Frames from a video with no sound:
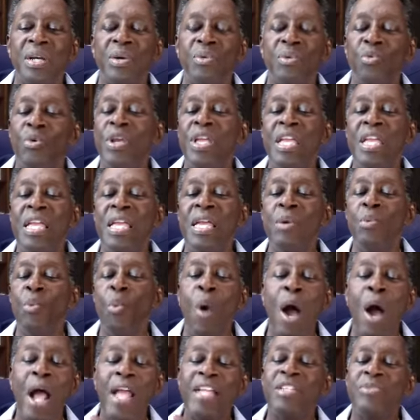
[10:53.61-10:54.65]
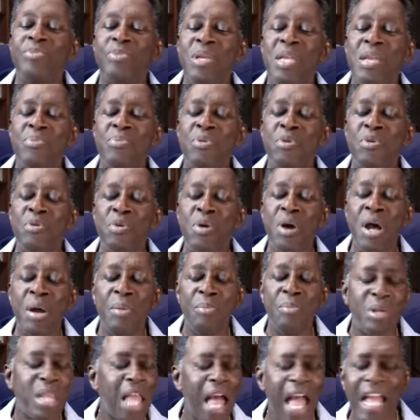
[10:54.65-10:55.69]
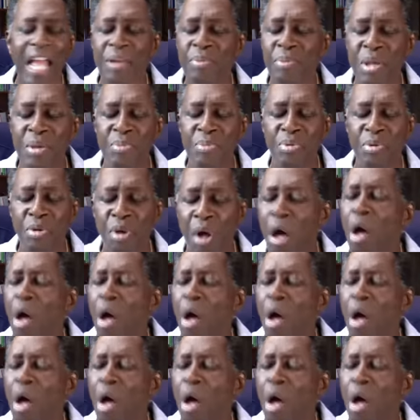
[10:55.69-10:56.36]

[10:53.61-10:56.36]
we white people, black people,